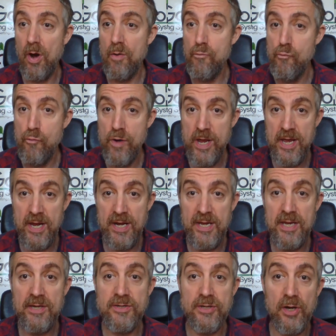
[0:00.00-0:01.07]
I
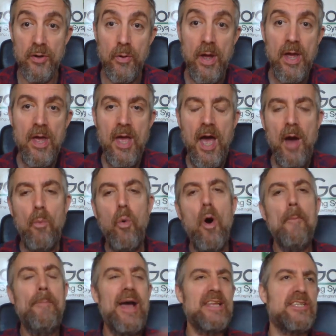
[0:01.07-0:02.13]
really do. And
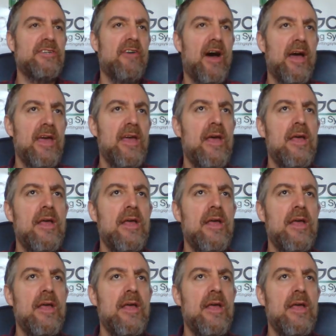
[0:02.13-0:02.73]
what better, eh?